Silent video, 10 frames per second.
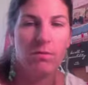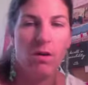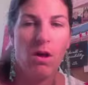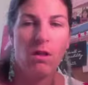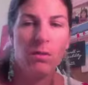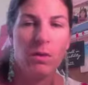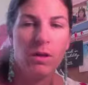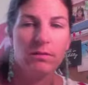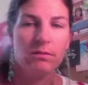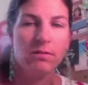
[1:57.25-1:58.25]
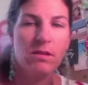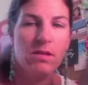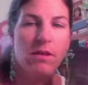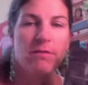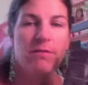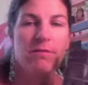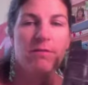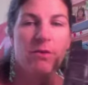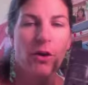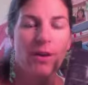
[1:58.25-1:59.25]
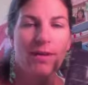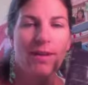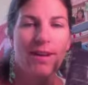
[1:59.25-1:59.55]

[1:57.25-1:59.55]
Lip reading: all-in-one stuff. Sorry.